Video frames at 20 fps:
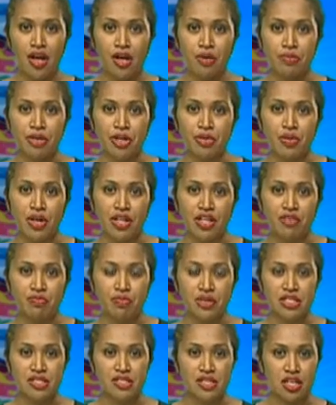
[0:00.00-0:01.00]
Meanwhile,
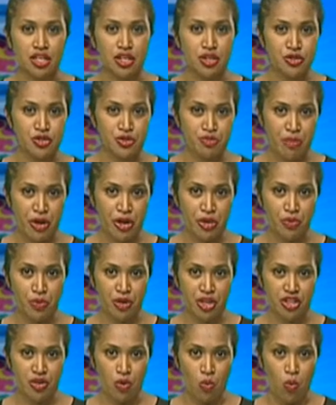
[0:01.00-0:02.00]
FBC News spoke
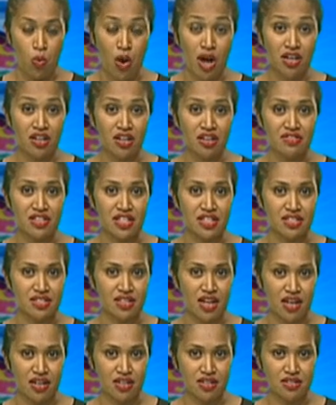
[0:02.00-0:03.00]
with one of the
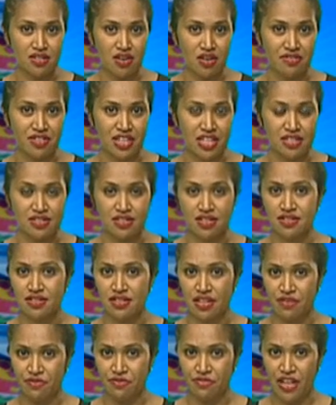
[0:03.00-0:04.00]
designers of the
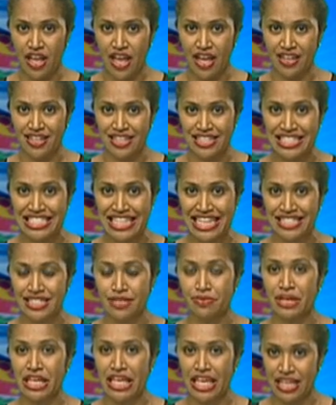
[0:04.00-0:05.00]
existing flag,
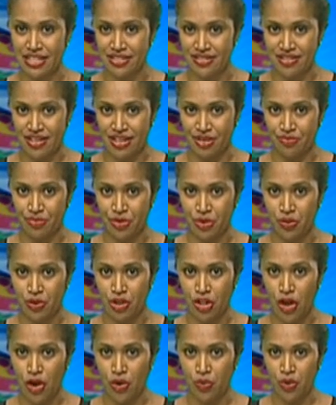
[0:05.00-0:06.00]
Tessa McKenzie, who
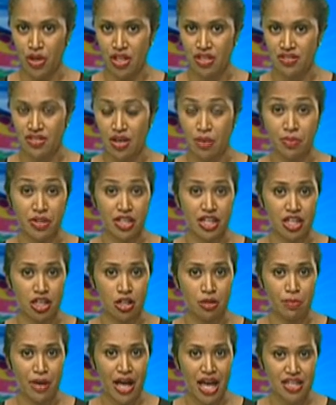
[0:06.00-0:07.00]
along with some
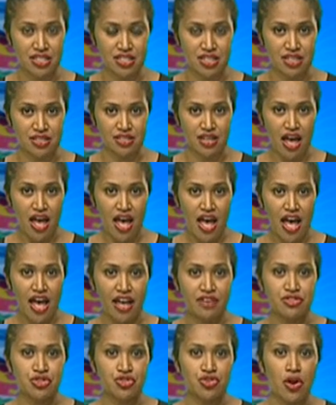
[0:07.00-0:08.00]
political parties
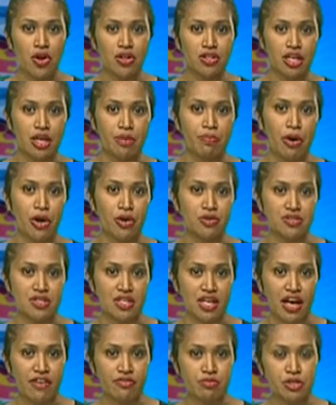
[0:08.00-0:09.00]
have strongly opposed
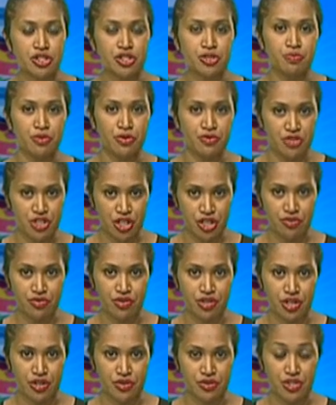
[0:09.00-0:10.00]
the government's move to
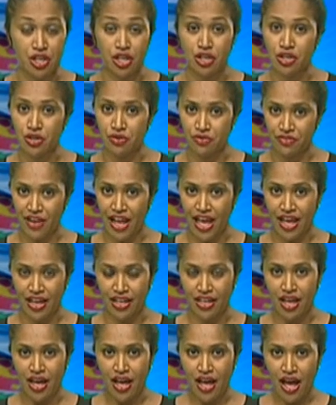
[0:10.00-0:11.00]
introduce a new
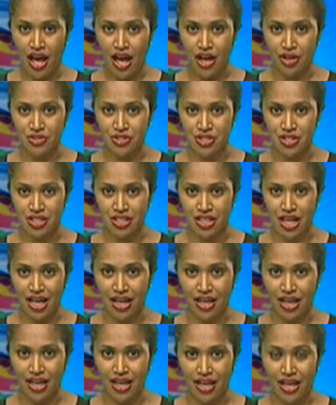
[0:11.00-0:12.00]
flag. Akusita
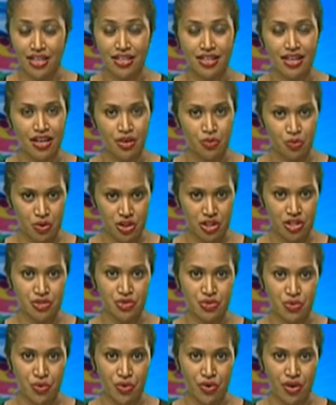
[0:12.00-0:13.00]
Thale again with the
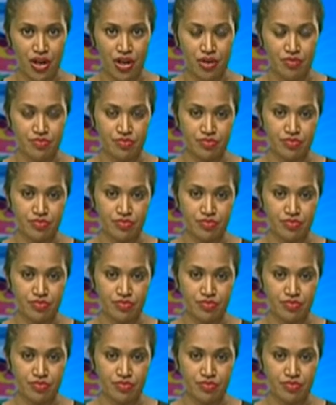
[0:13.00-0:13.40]
story.